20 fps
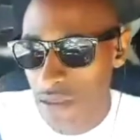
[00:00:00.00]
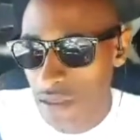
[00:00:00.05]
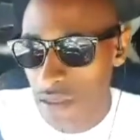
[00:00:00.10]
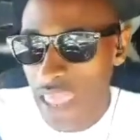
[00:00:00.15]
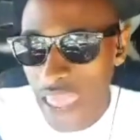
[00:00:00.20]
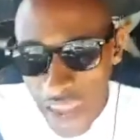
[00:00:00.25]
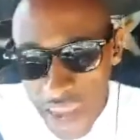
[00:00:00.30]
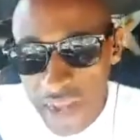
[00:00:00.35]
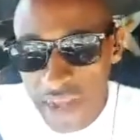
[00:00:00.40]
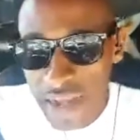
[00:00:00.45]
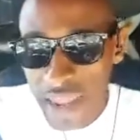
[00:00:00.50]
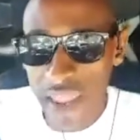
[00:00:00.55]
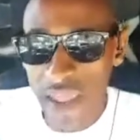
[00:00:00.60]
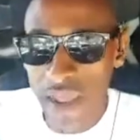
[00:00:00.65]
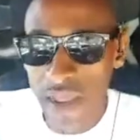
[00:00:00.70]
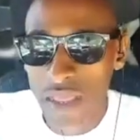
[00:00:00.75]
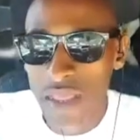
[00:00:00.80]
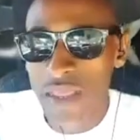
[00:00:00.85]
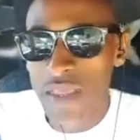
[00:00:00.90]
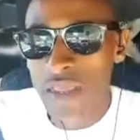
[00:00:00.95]
Get in
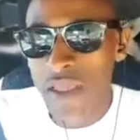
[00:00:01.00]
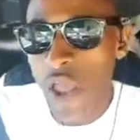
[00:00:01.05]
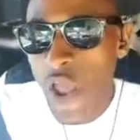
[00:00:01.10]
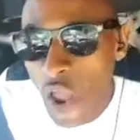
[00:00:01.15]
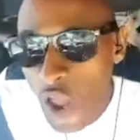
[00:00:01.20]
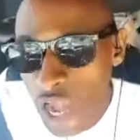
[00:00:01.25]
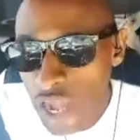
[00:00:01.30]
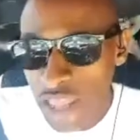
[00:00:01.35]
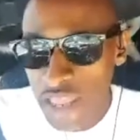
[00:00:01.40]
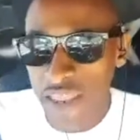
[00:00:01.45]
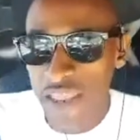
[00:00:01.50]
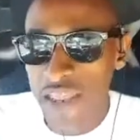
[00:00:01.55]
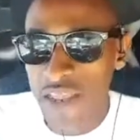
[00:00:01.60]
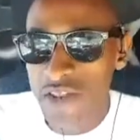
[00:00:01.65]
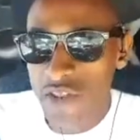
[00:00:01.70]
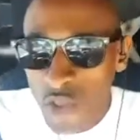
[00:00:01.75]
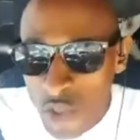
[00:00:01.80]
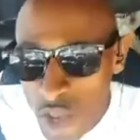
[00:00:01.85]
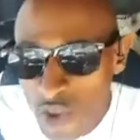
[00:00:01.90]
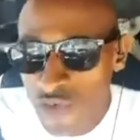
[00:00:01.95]
there early.
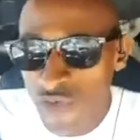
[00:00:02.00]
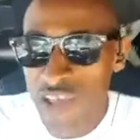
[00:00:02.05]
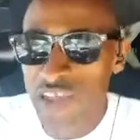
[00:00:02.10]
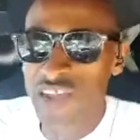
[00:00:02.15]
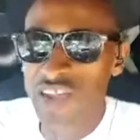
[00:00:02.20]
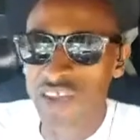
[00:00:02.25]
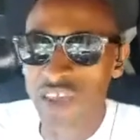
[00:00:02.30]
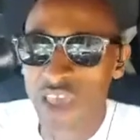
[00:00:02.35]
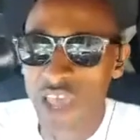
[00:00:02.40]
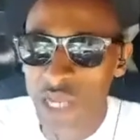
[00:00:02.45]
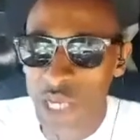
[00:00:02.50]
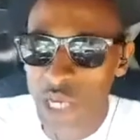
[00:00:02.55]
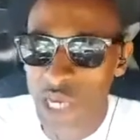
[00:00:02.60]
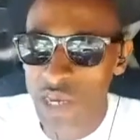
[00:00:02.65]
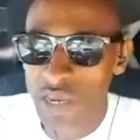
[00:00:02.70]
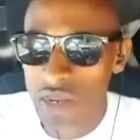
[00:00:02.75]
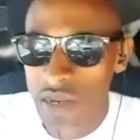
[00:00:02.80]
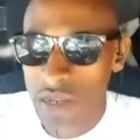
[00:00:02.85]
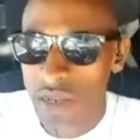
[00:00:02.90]
Do your research.